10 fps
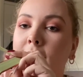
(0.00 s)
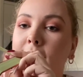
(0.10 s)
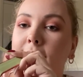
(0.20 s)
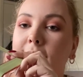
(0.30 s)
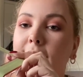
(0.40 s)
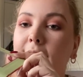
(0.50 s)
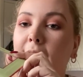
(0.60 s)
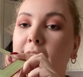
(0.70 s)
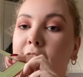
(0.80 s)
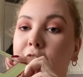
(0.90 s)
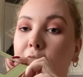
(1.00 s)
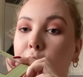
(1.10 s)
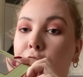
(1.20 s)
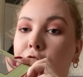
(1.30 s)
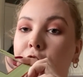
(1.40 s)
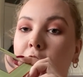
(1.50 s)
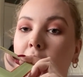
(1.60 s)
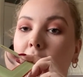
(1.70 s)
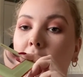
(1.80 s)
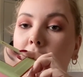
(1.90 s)
Tea and Clutch
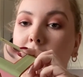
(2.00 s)
on